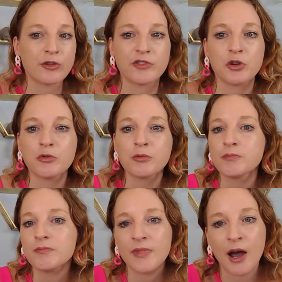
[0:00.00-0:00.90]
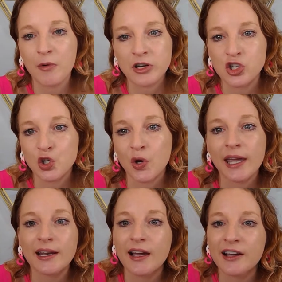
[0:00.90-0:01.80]
reviewed. I wouldn't do
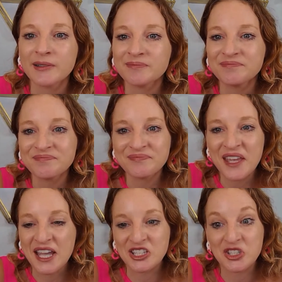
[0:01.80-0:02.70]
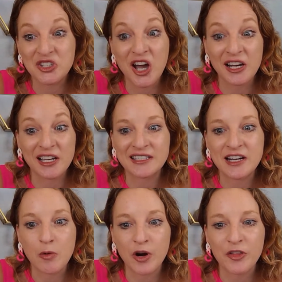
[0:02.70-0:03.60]
it. It's
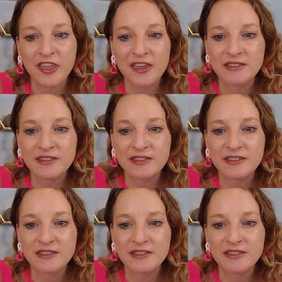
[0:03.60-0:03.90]
not worth it.